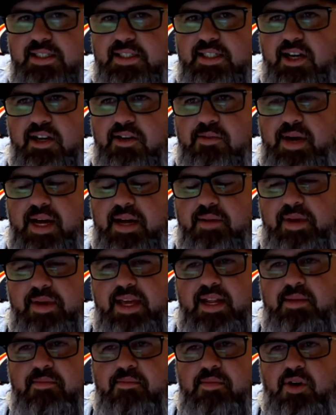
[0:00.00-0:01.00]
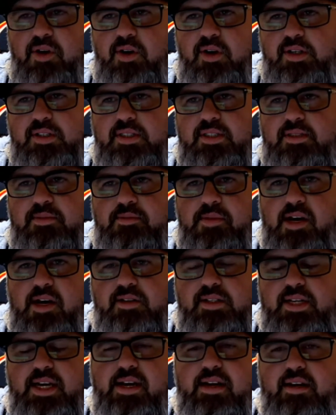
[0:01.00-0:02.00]
Talking about being in Marks and
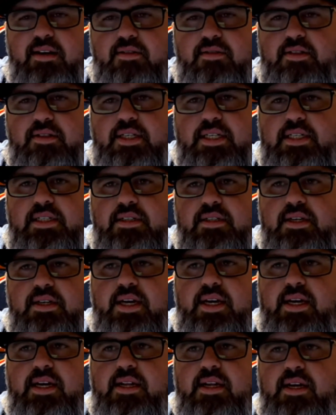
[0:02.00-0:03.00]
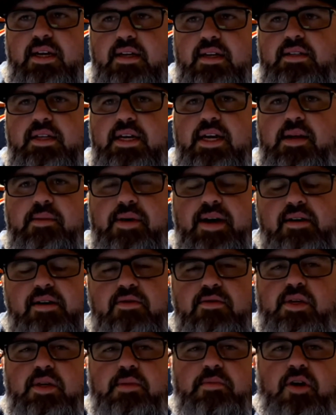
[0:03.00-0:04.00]
small town, and thinking about
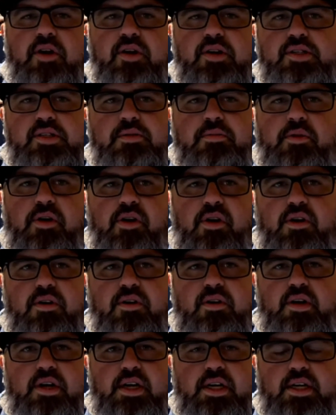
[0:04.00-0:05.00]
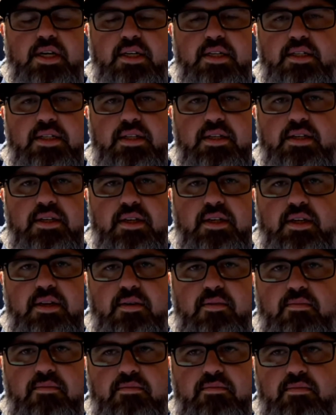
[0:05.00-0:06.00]
going to Marks tomorrow.
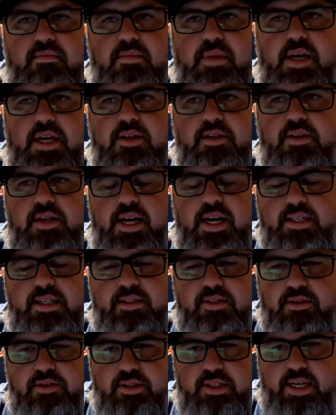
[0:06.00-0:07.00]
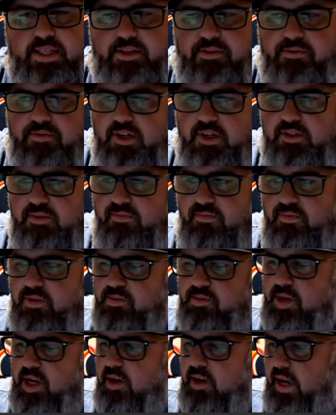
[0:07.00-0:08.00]
My old high school's got their first
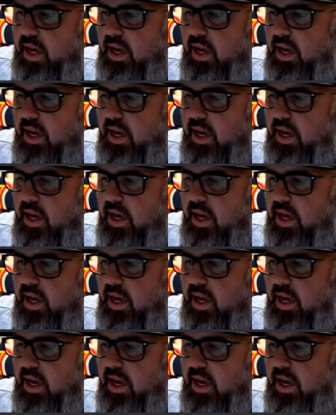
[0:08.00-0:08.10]
football